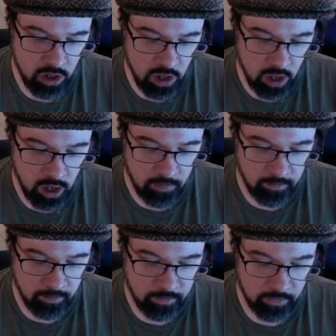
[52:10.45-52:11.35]

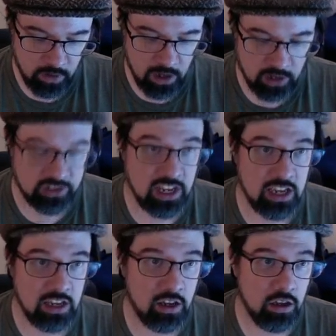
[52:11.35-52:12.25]
I'll
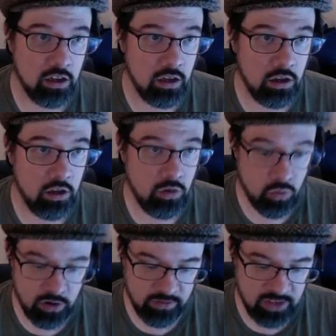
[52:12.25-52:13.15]
take one
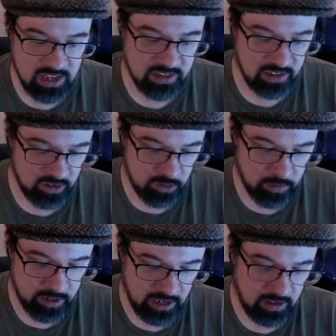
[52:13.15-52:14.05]
of these and I'll
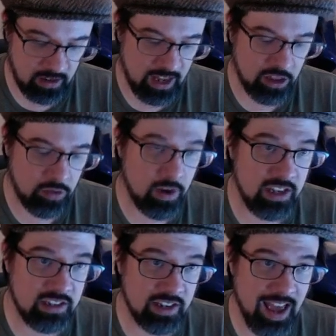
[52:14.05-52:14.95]
split it
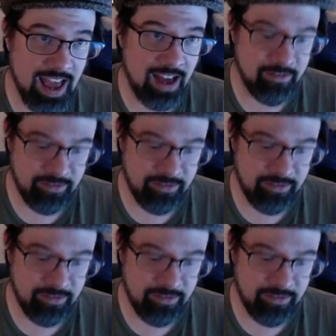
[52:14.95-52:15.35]
lengthways in half.